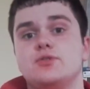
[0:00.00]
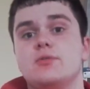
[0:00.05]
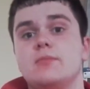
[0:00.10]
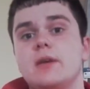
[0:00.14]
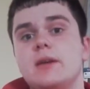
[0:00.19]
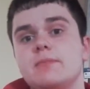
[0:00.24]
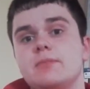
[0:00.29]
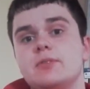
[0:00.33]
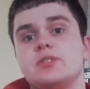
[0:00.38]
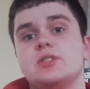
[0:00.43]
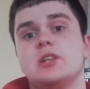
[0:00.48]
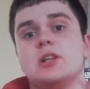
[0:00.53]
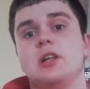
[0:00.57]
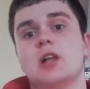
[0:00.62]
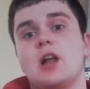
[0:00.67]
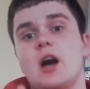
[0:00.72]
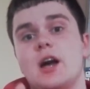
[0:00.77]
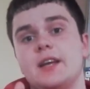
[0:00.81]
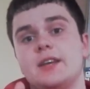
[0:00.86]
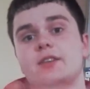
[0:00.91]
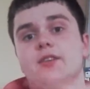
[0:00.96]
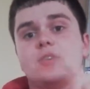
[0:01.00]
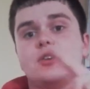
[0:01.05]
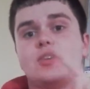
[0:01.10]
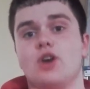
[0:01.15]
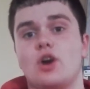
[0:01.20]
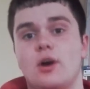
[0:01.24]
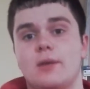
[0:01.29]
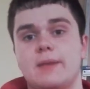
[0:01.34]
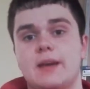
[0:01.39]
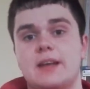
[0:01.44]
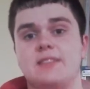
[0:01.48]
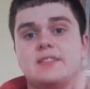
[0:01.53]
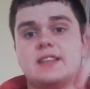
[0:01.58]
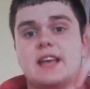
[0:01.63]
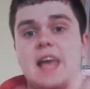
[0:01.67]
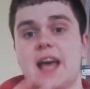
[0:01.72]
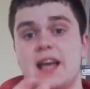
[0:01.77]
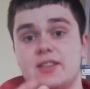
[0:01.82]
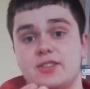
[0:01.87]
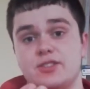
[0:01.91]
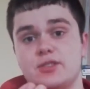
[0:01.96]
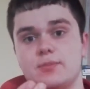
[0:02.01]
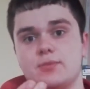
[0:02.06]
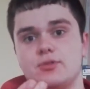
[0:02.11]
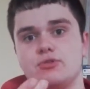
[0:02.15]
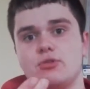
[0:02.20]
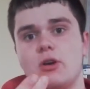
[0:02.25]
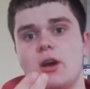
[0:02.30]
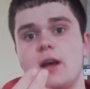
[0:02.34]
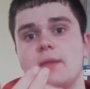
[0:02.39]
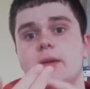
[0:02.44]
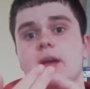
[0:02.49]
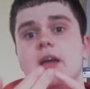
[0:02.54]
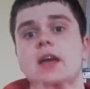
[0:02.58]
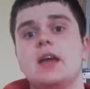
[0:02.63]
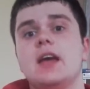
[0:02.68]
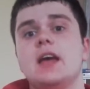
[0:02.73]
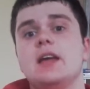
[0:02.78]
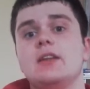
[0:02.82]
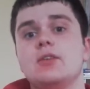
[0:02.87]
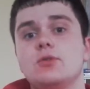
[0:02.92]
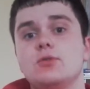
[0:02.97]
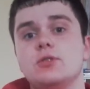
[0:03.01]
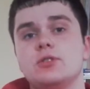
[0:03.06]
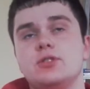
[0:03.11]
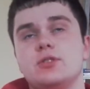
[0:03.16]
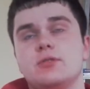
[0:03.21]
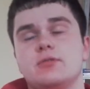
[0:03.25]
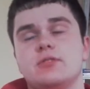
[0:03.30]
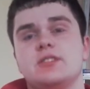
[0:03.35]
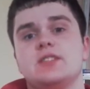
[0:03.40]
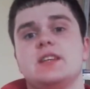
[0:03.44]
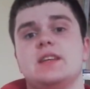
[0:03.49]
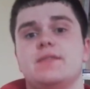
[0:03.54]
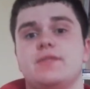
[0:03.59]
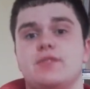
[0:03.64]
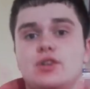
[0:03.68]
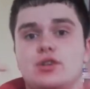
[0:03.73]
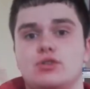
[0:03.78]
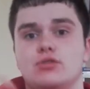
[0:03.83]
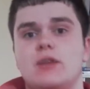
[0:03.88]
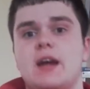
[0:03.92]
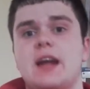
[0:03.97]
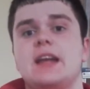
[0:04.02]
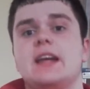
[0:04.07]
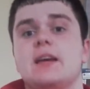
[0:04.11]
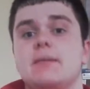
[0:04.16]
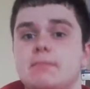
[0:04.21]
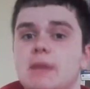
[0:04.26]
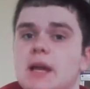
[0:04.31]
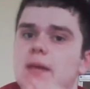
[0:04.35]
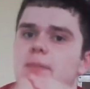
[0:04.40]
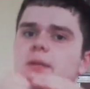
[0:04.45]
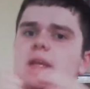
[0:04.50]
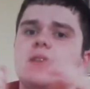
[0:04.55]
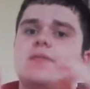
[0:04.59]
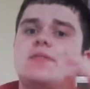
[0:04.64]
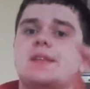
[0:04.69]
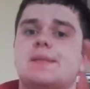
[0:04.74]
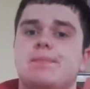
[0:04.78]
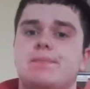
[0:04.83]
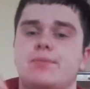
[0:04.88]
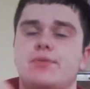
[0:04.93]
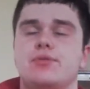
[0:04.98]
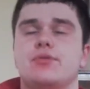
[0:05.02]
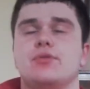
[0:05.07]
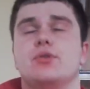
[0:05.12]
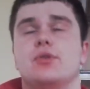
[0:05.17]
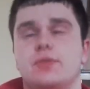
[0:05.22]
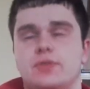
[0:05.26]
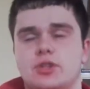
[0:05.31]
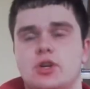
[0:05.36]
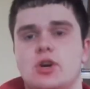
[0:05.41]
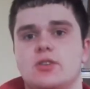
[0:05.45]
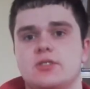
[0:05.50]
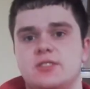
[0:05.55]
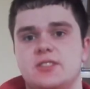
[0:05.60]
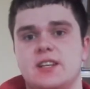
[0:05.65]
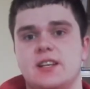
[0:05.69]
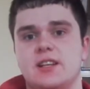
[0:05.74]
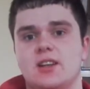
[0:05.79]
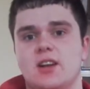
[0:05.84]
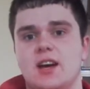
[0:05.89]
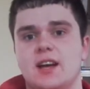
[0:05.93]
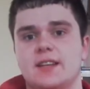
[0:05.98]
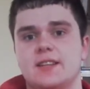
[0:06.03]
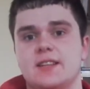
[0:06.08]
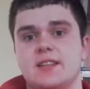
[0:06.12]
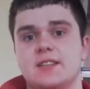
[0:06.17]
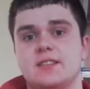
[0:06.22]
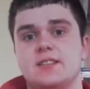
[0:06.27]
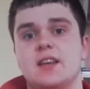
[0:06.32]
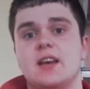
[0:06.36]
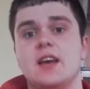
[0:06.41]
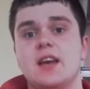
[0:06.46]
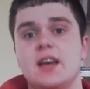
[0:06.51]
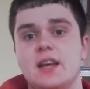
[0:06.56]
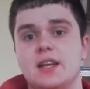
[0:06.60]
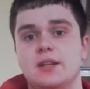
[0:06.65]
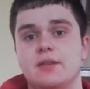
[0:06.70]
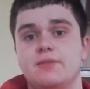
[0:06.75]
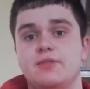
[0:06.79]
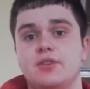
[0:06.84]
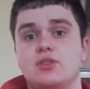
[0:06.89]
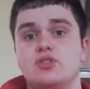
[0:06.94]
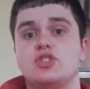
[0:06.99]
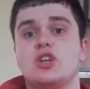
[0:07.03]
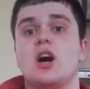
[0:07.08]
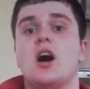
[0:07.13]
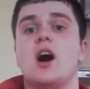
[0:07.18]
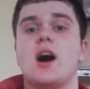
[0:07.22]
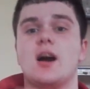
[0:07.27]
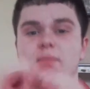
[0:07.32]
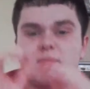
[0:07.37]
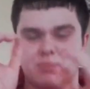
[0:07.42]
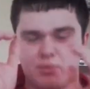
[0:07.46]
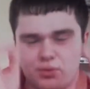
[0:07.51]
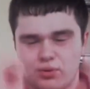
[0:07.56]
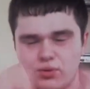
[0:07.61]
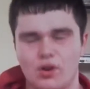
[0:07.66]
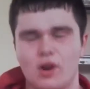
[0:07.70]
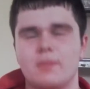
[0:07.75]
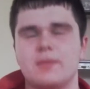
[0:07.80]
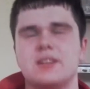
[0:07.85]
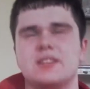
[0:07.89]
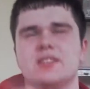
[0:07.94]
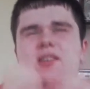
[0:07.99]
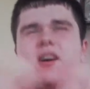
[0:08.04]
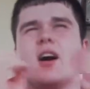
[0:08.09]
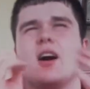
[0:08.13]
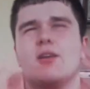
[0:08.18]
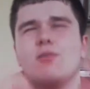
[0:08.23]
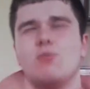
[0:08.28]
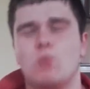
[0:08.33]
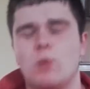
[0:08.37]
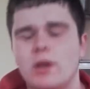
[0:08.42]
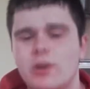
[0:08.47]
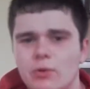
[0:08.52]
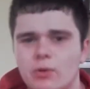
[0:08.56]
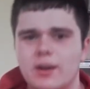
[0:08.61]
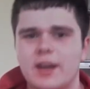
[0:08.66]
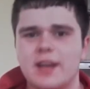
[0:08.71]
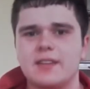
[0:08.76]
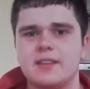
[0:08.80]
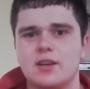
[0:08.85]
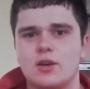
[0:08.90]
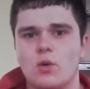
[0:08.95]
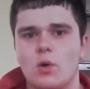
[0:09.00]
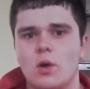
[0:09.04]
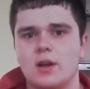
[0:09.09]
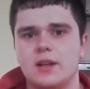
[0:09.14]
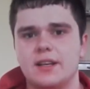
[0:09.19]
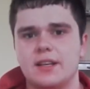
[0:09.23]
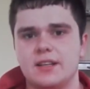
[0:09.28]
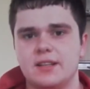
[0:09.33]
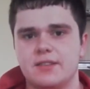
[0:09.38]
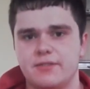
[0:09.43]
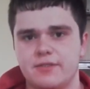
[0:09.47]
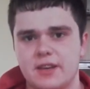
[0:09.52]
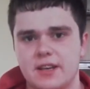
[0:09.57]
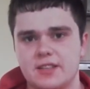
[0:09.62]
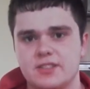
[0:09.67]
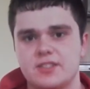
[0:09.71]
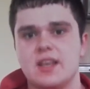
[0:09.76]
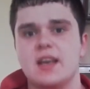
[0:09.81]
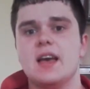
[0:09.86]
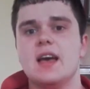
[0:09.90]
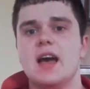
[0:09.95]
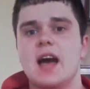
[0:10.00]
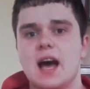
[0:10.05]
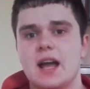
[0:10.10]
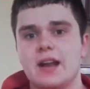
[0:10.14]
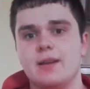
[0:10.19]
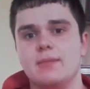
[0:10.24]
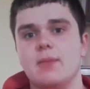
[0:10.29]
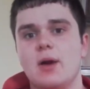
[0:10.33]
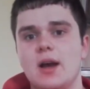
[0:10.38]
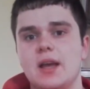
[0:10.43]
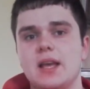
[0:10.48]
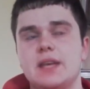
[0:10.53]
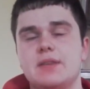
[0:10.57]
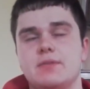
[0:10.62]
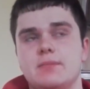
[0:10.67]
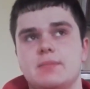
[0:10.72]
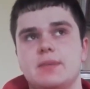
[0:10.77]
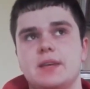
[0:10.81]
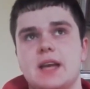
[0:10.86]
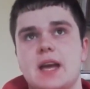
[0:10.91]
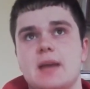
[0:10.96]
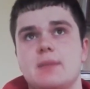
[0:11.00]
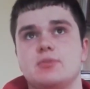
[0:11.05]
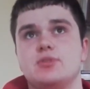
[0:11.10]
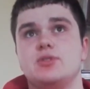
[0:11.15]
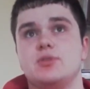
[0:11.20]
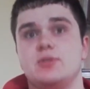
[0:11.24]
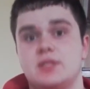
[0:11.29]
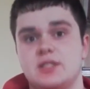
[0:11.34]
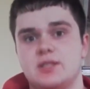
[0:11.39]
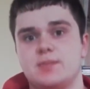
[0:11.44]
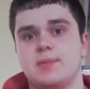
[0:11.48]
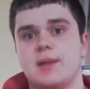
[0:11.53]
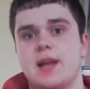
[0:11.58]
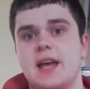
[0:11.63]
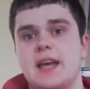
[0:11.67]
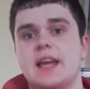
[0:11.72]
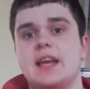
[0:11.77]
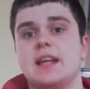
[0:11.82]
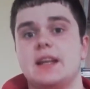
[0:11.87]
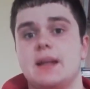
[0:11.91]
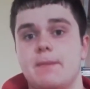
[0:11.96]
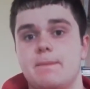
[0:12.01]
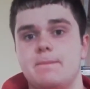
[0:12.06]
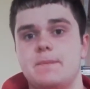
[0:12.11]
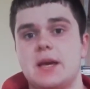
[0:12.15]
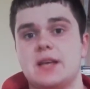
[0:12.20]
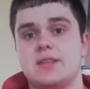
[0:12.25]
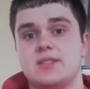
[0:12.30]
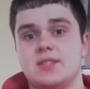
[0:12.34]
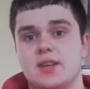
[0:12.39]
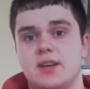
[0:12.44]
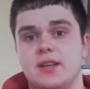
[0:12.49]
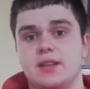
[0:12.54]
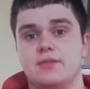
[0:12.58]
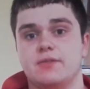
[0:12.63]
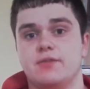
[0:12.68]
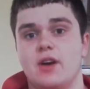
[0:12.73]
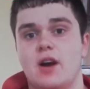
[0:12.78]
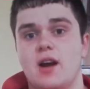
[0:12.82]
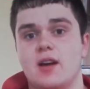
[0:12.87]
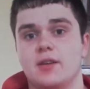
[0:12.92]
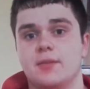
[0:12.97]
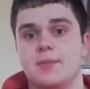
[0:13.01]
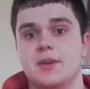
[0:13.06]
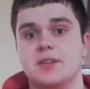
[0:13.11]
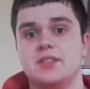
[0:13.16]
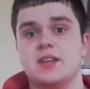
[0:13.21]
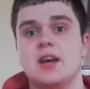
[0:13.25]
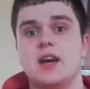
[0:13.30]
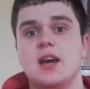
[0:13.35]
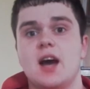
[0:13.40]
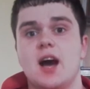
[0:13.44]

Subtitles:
Remember to like, comment and subscribe in order to receive great and maybe even improved content like this in the future. I promise I will get the quality fixed and I might even be able to display it in a better environment.